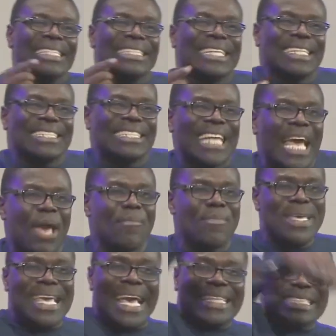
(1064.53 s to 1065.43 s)
the
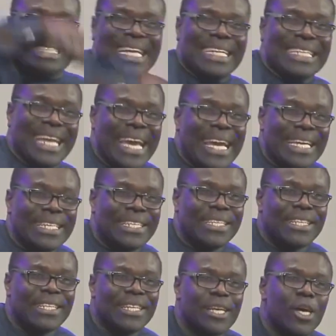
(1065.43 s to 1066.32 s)
same yesterday,
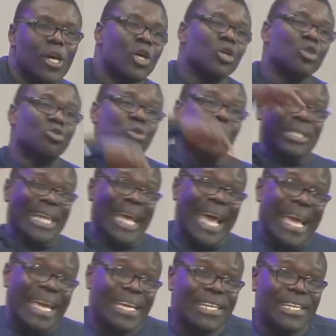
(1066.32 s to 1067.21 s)

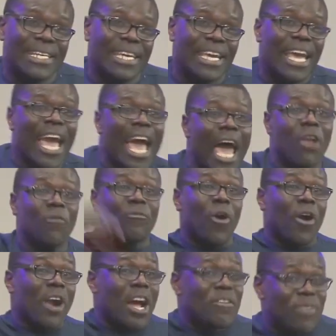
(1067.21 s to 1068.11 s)
today, and
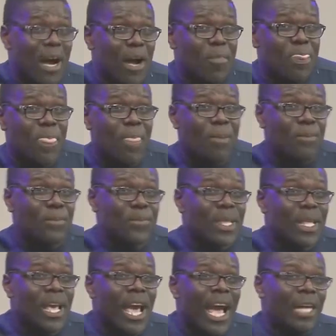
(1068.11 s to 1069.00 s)
forever.
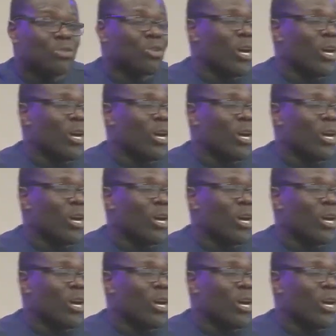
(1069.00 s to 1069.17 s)
And so